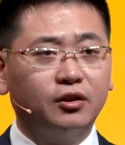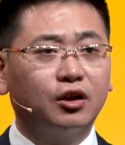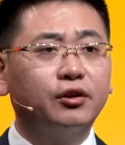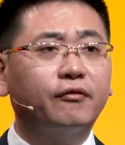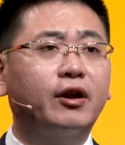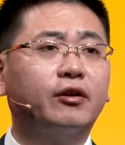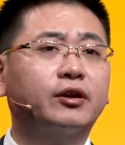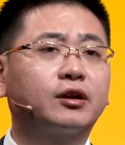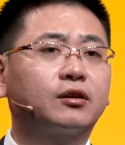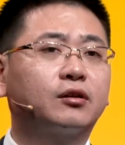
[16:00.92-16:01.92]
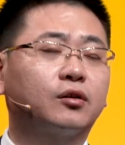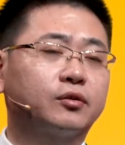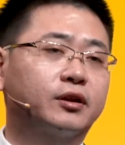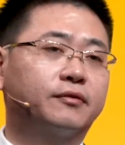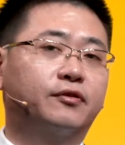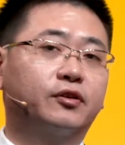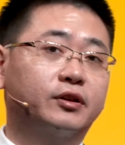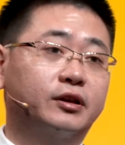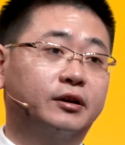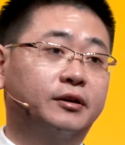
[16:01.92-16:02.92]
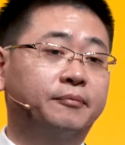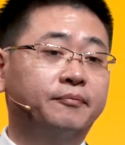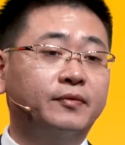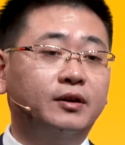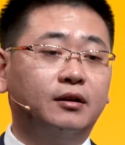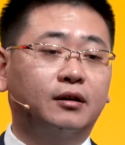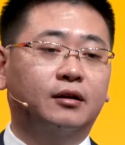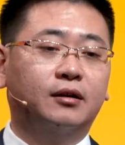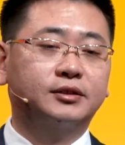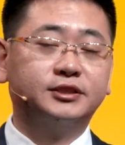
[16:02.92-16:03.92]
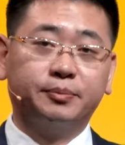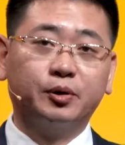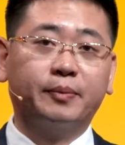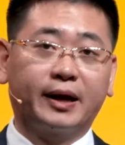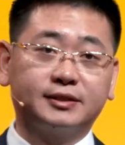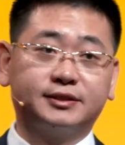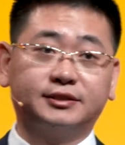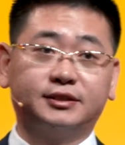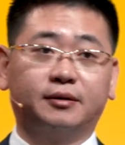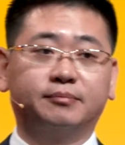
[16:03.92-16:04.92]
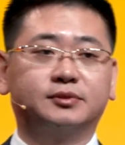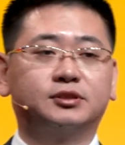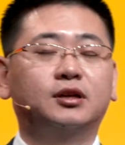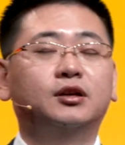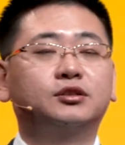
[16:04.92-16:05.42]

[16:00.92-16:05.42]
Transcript: not very good for the CPU-backed systems.